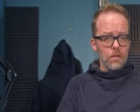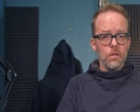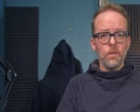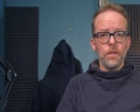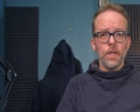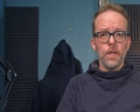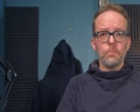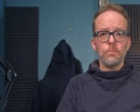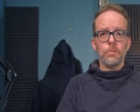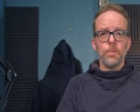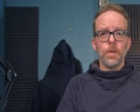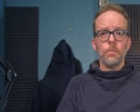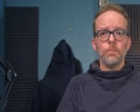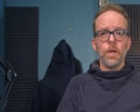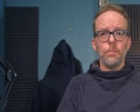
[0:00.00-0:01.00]
claims
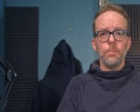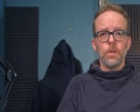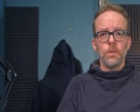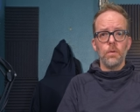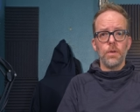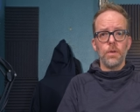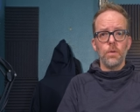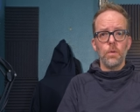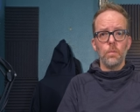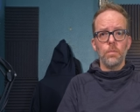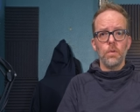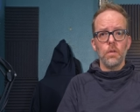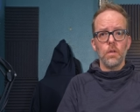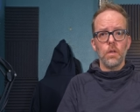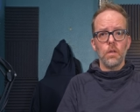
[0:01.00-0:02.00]
made by Pillow
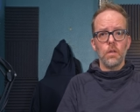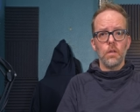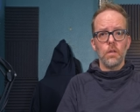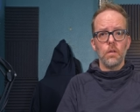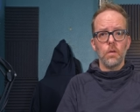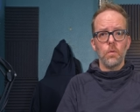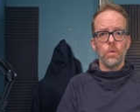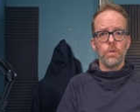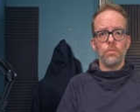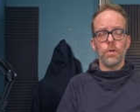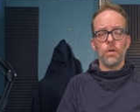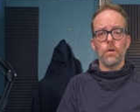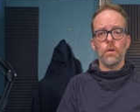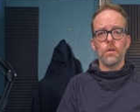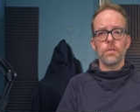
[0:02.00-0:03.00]
Cube with
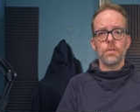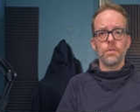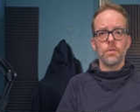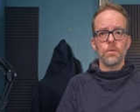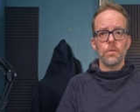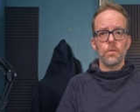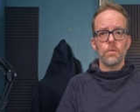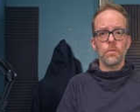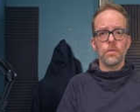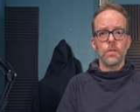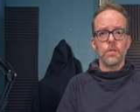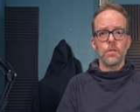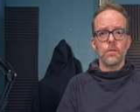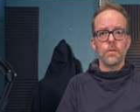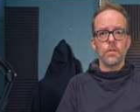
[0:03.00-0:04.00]
regards to
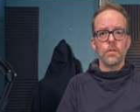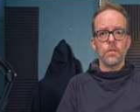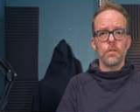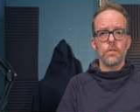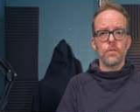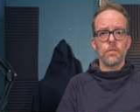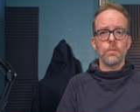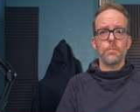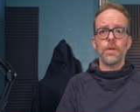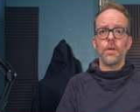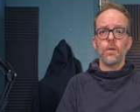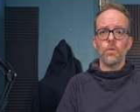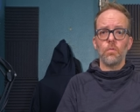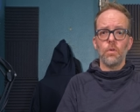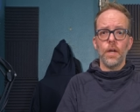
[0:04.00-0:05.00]
sleeping
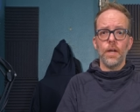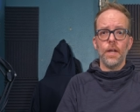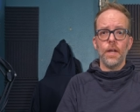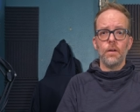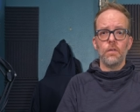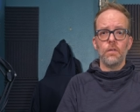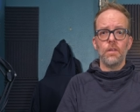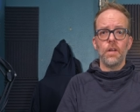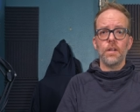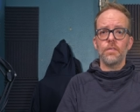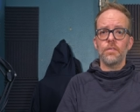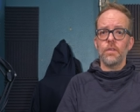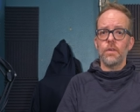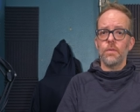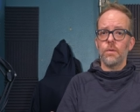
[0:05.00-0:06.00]
at a right angle, I'd
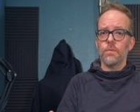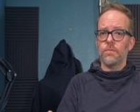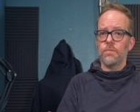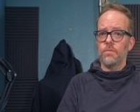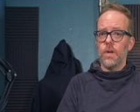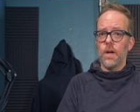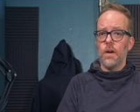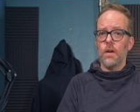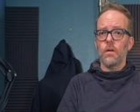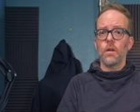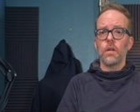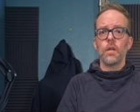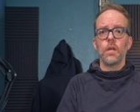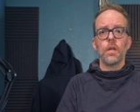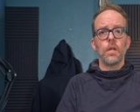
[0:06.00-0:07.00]
say they're fair.
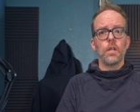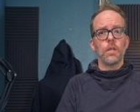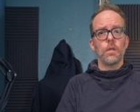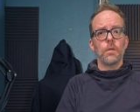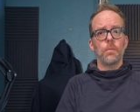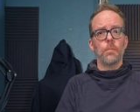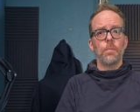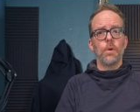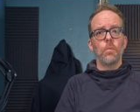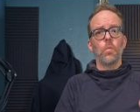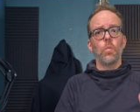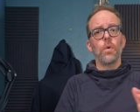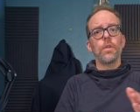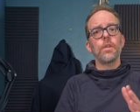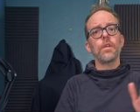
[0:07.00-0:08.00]
But
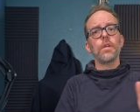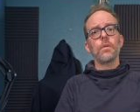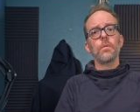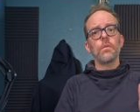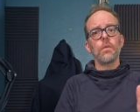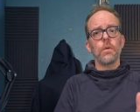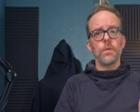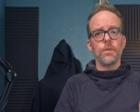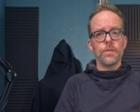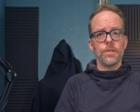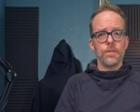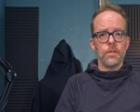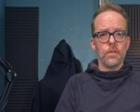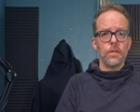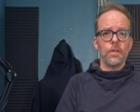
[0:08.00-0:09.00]
one thing you
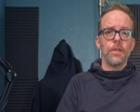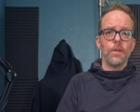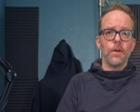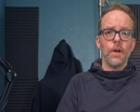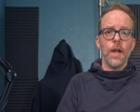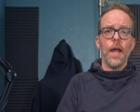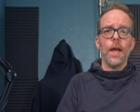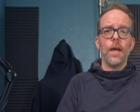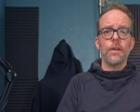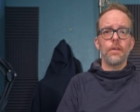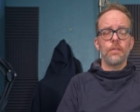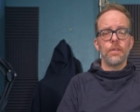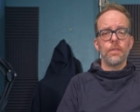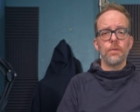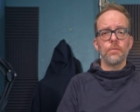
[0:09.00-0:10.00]
notice in their ad,
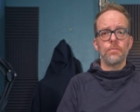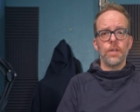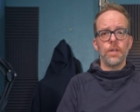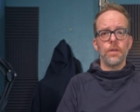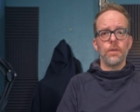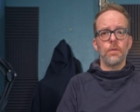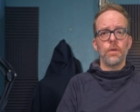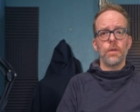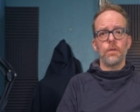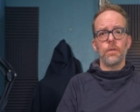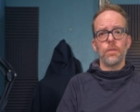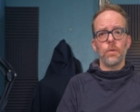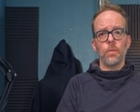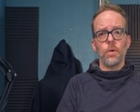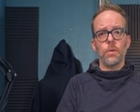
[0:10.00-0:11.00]
in their video, and on
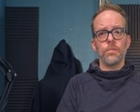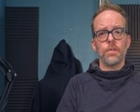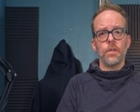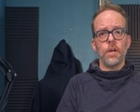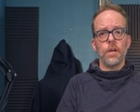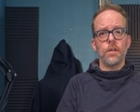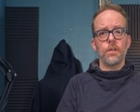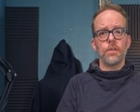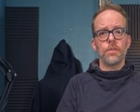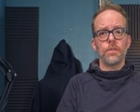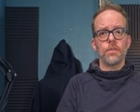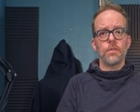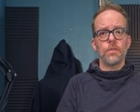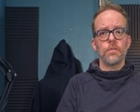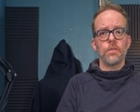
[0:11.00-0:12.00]
their website is
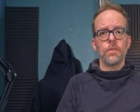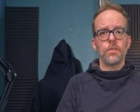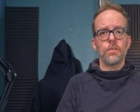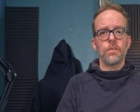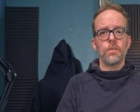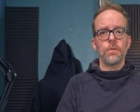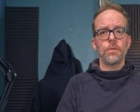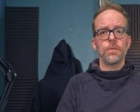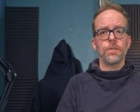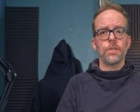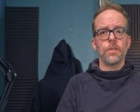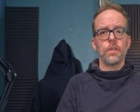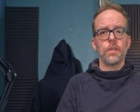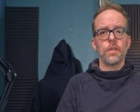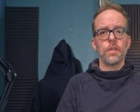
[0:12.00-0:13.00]
this, this
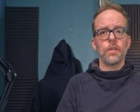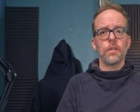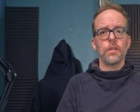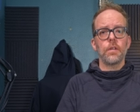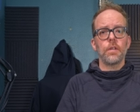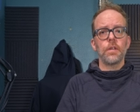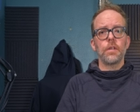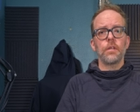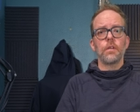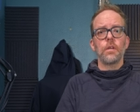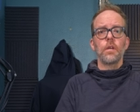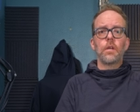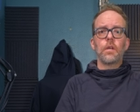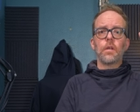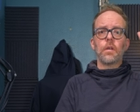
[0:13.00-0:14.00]
notion that that
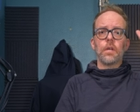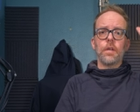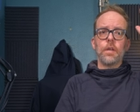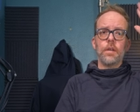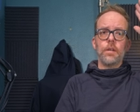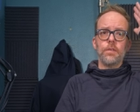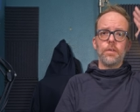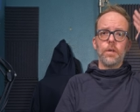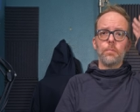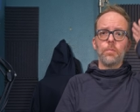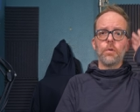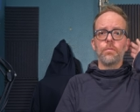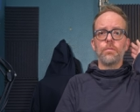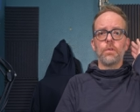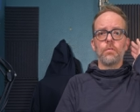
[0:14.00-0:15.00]
it is a
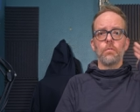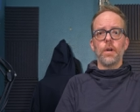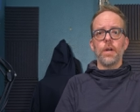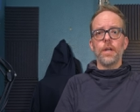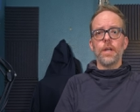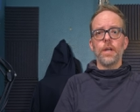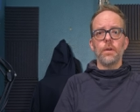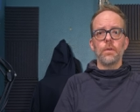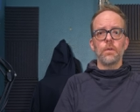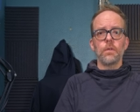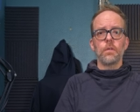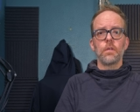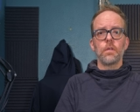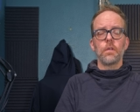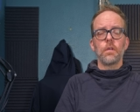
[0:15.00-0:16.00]
perfect right angle